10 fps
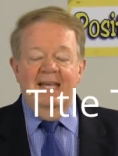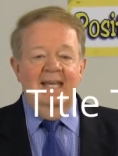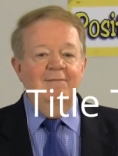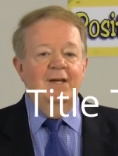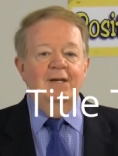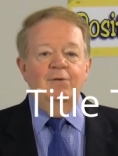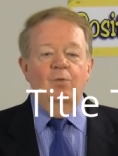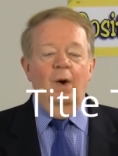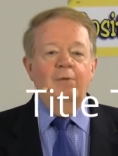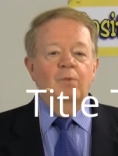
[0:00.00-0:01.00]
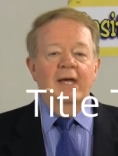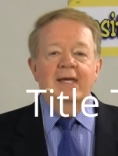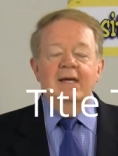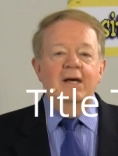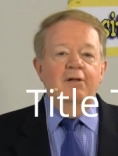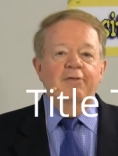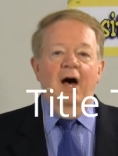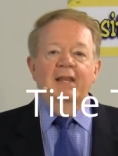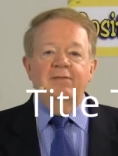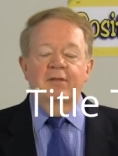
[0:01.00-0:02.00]
even when we
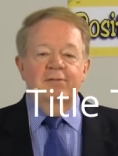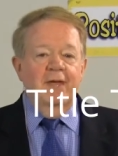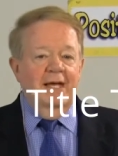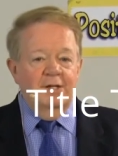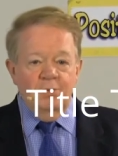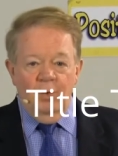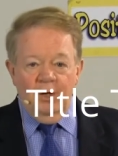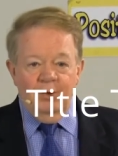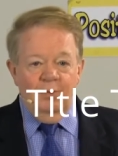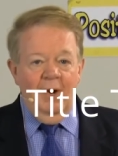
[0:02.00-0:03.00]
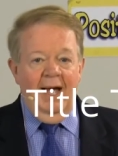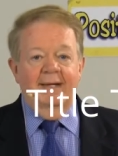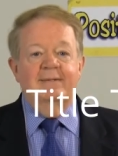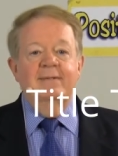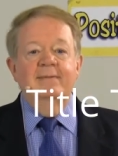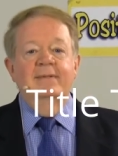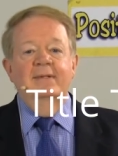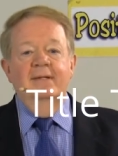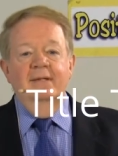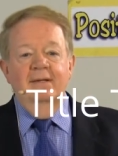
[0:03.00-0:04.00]
thought that things were correct,
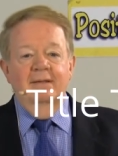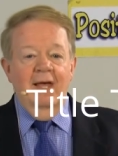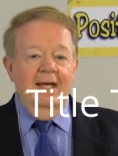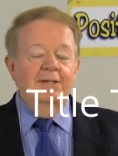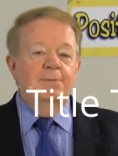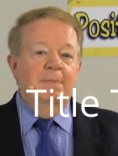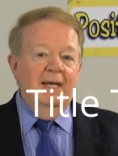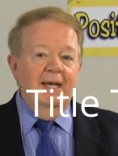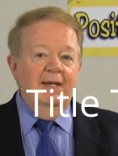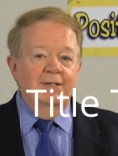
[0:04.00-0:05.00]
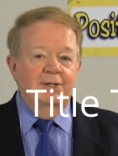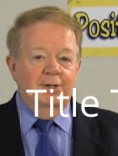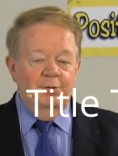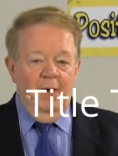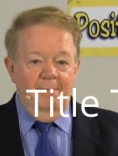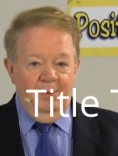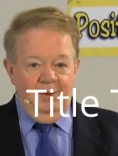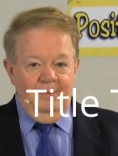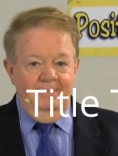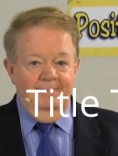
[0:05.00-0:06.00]
things begin to
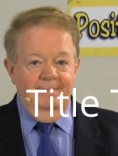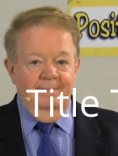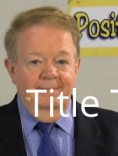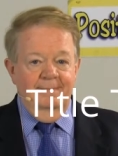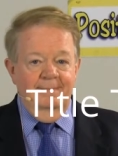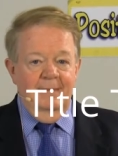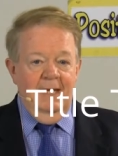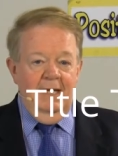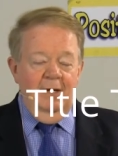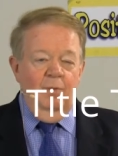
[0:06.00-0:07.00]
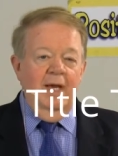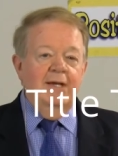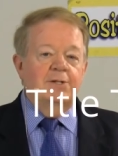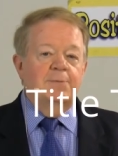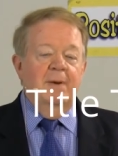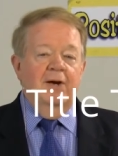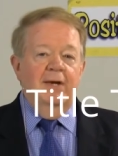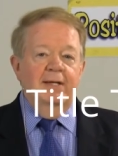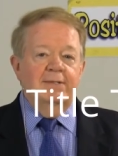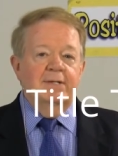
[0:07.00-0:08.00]
crumble we
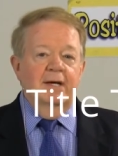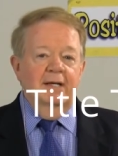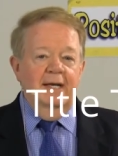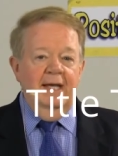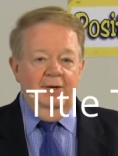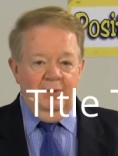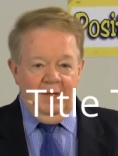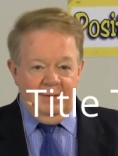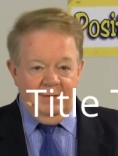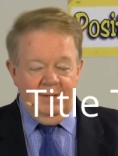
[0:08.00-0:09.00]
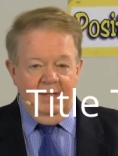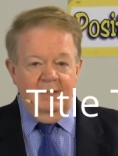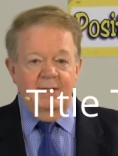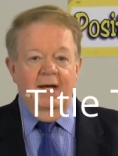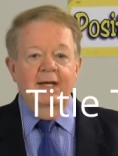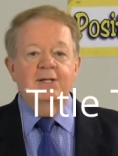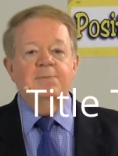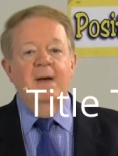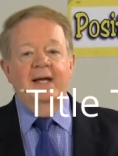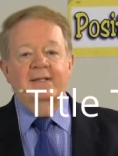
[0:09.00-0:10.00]
experience an illness that is
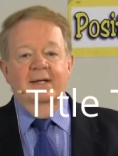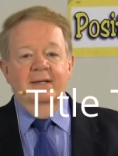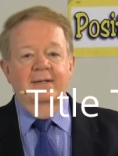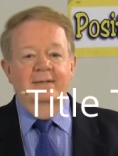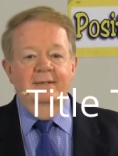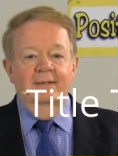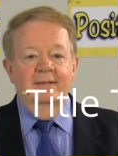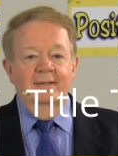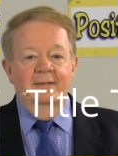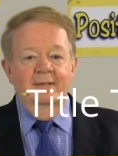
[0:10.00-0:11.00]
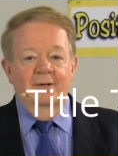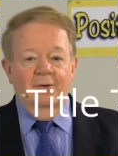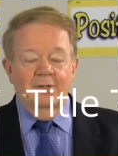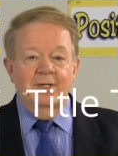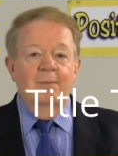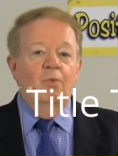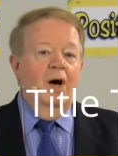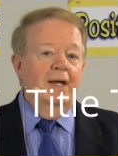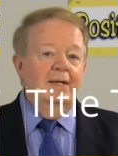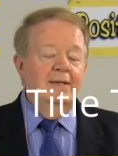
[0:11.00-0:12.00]
unexpected, or
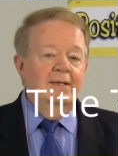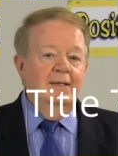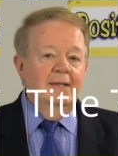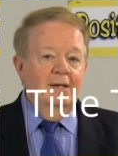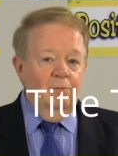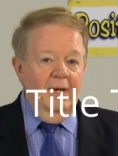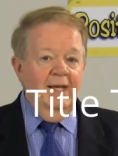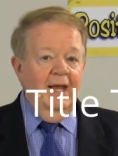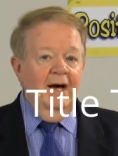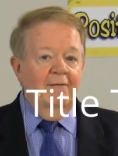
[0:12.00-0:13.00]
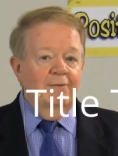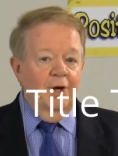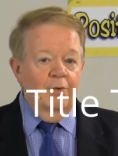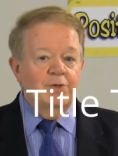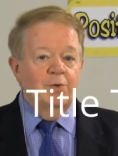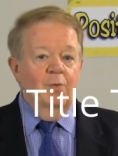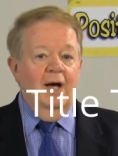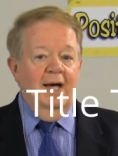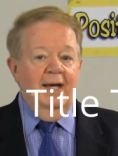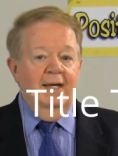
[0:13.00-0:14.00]
someone that we love goes
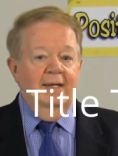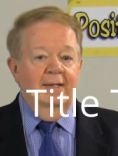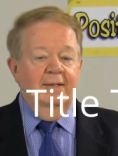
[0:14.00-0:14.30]
away,